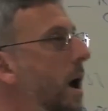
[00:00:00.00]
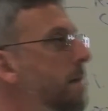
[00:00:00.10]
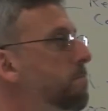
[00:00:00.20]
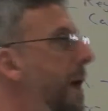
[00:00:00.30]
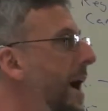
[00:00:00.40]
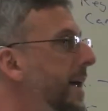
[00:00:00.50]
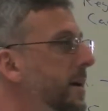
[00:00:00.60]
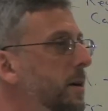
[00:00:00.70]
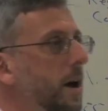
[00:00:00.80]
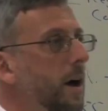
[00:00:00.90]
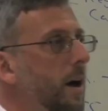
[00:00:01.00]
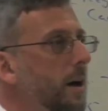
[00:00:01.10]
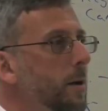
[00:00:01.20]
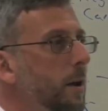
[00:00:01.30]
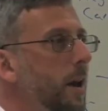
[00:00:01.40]
uh, bike
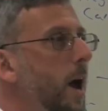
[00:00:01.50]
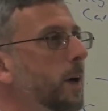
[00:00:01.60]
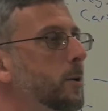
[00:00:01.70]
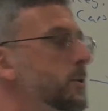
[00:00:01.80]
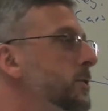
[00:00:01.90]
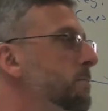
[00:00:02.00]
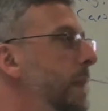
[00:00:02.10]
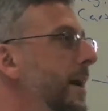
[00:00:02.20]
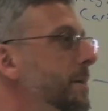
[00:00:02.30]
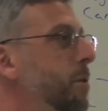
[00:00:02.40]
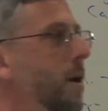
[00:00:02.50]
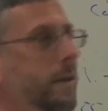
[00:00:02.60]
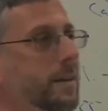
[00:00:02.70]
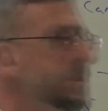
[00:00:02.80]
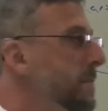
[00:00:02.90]
uh, lockers, bike
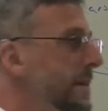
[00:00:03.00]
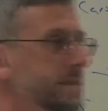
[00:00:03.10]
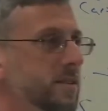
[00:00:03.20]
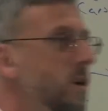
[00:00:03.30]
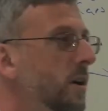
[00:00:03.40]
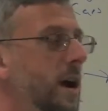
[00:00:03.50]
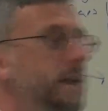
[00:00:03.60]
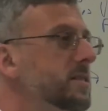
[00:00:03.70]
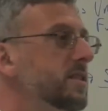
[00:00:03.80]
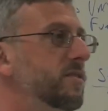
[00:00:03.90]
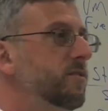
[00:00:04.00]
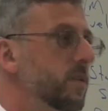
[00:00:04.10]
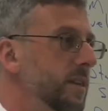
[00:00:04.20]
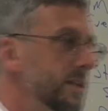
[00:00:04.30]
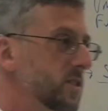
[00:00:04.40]
parking spaces, all kinds of
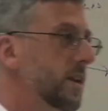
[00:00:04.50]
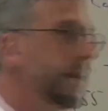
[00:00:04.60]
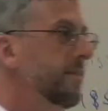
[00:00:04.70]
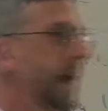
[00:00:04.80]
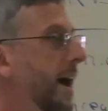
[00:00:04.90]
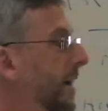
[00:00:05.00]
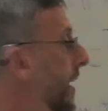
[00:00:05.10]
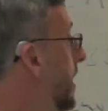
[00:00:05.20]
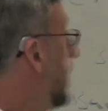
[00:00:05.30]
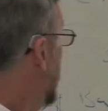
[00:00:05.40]
different things like that